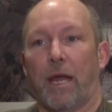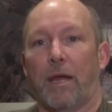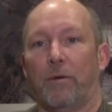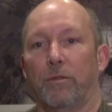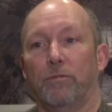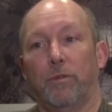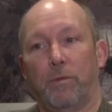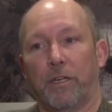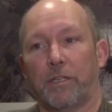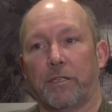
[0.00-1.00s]
our
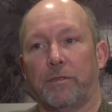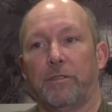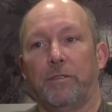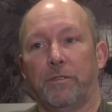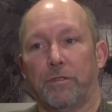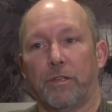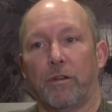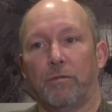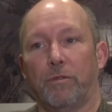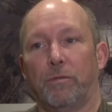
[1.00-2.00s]
rubric, to using
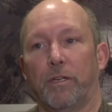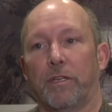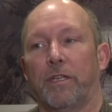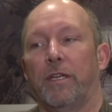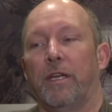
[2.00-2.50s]
our rubric,